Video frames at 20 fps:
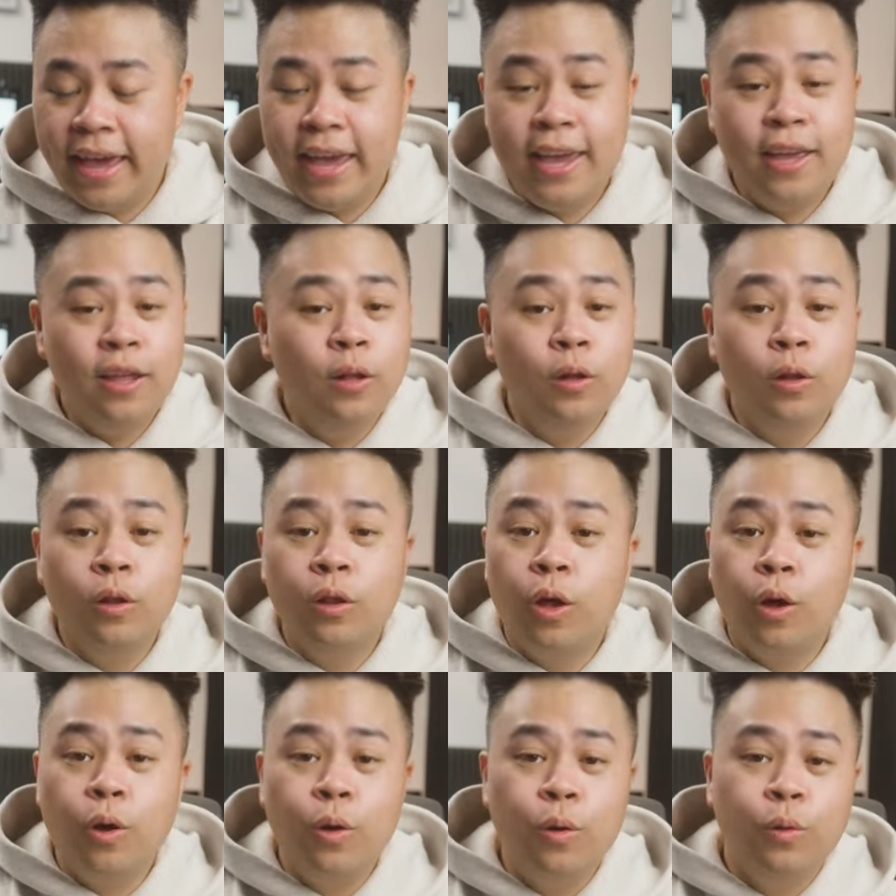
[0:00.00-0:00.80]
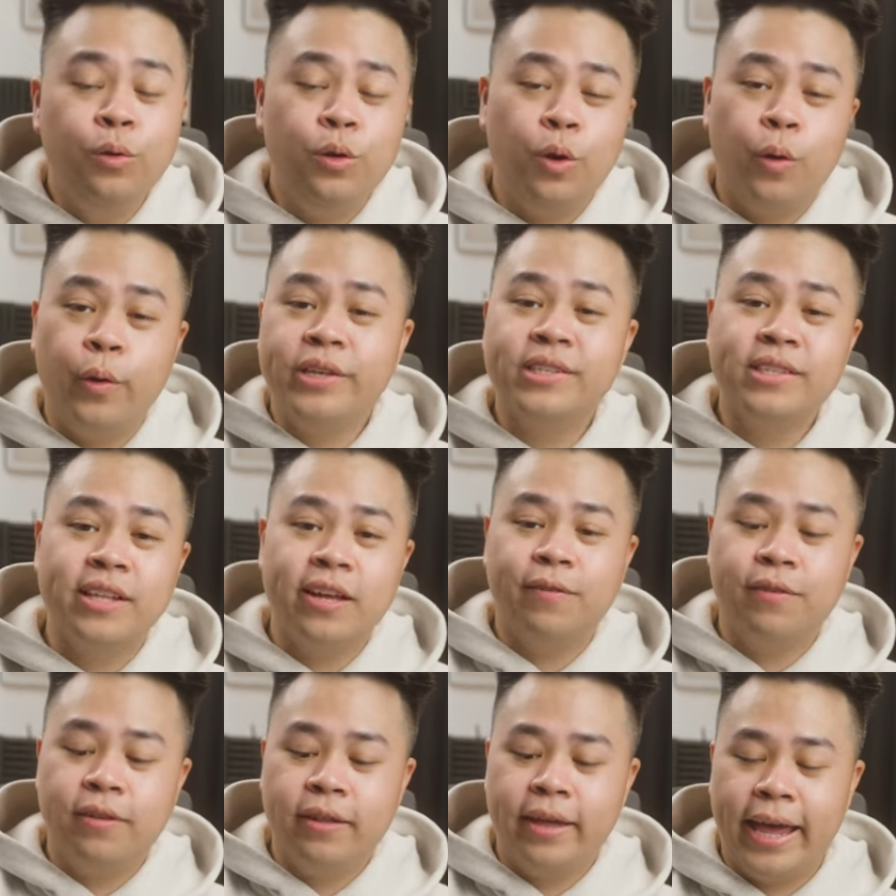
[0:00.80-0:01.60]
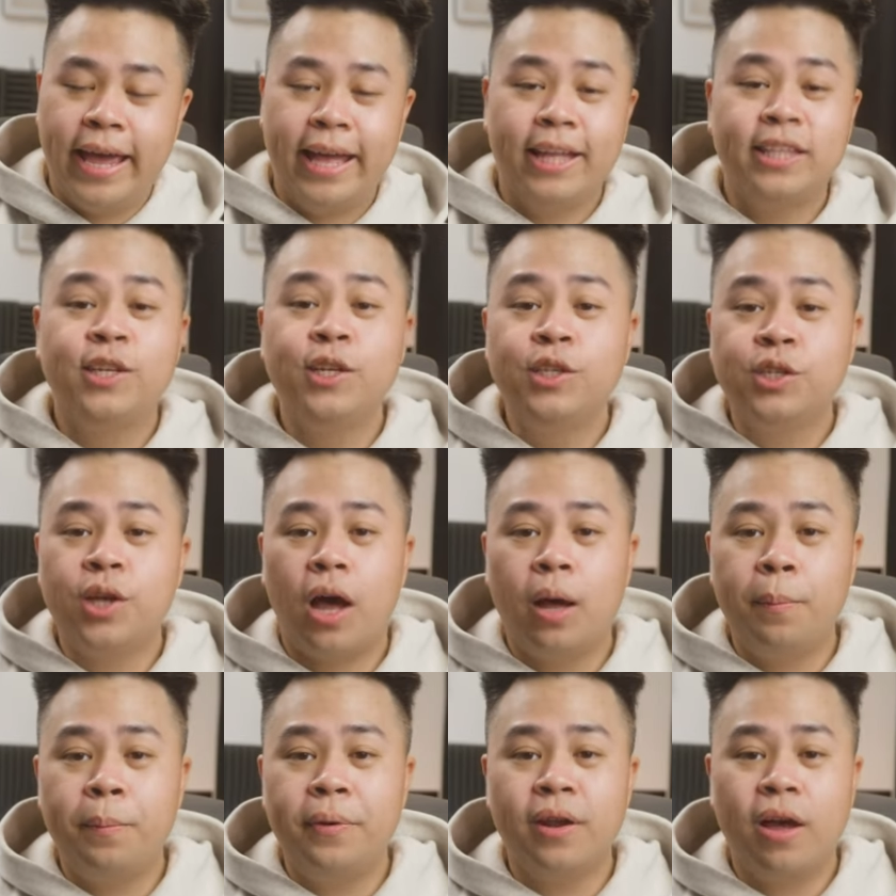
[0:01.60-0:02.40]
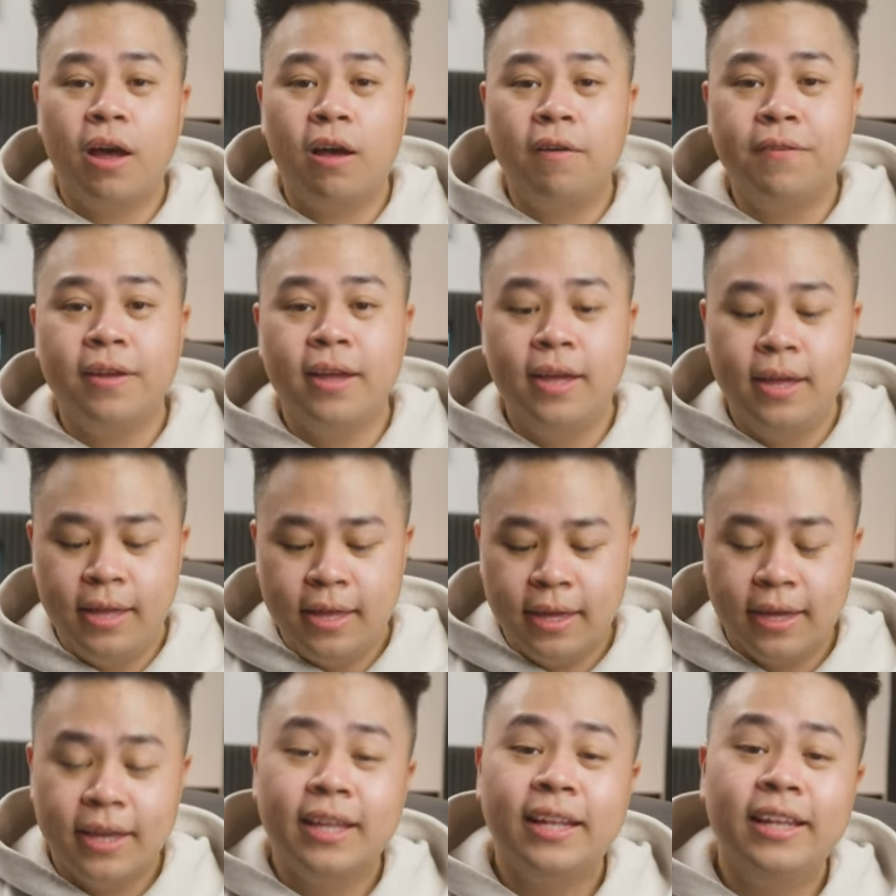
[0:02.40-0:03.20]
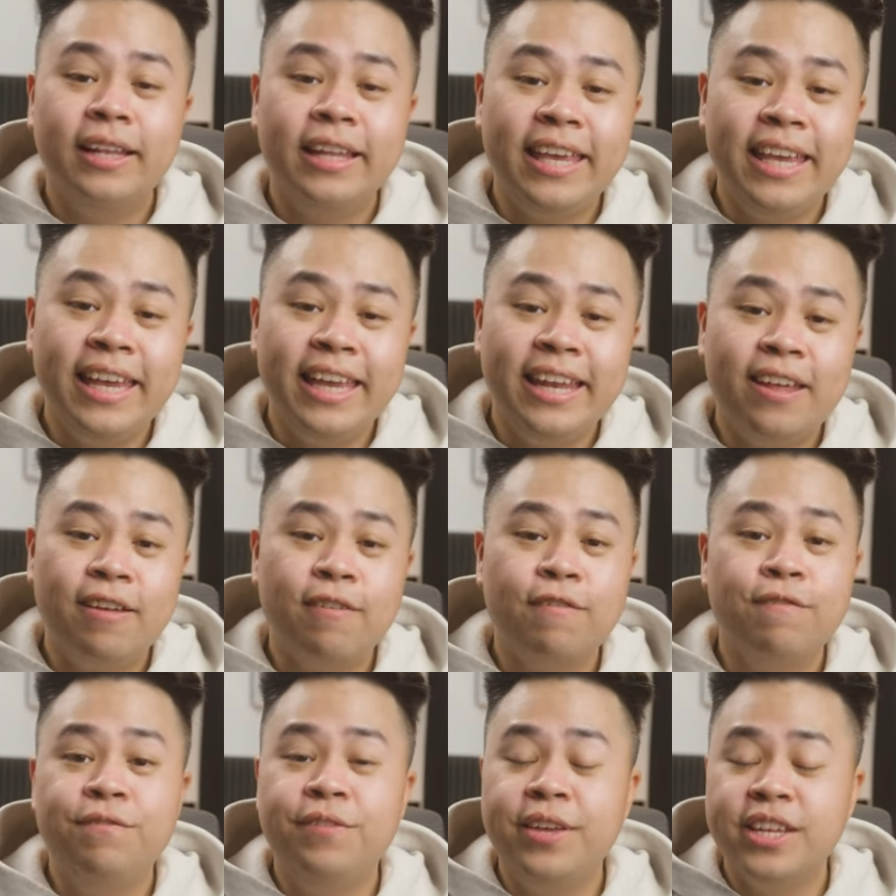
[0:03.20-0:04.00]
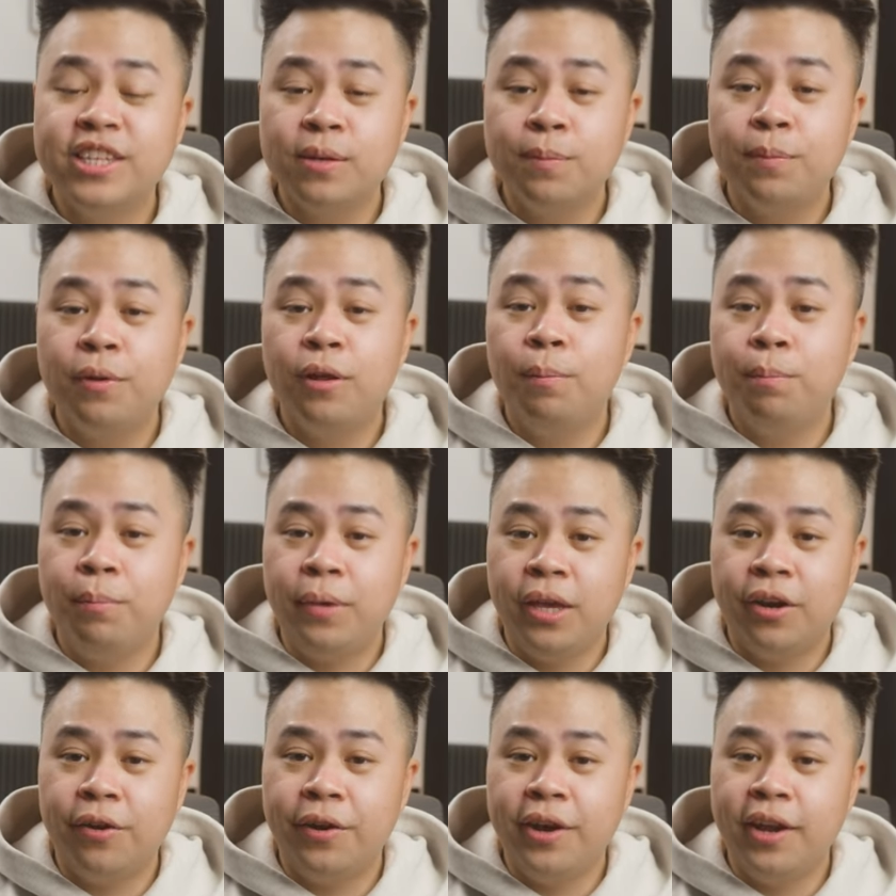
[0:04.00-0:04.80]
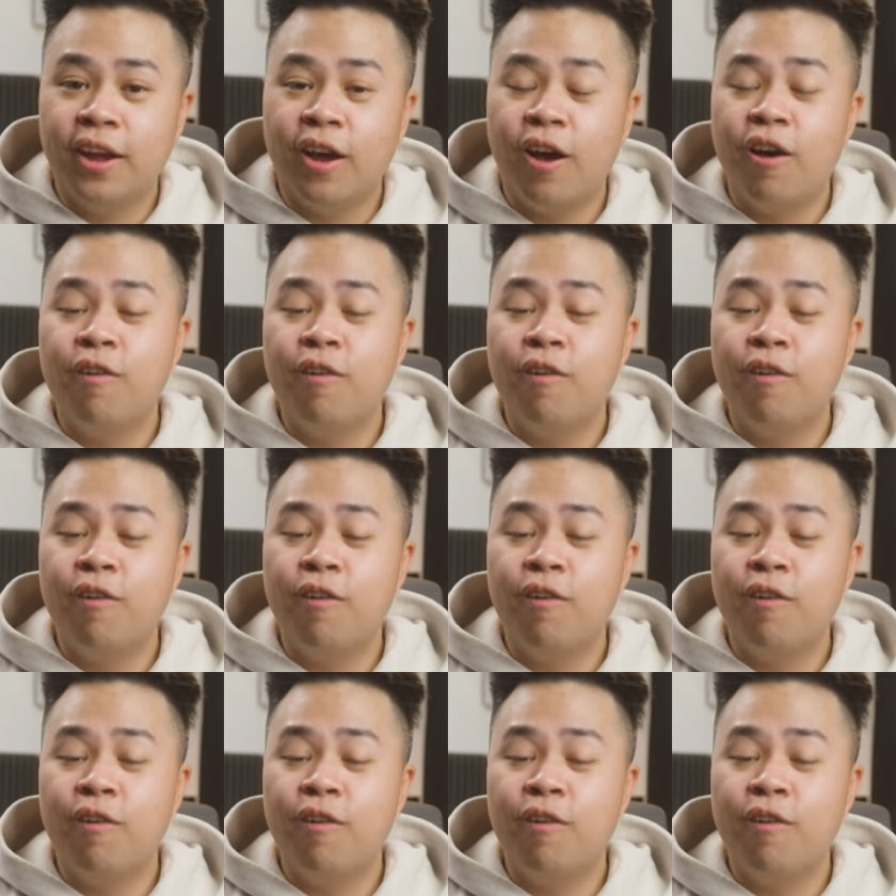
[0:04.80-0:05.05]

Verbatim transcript: a low noise level, and to top it off, clean visible metering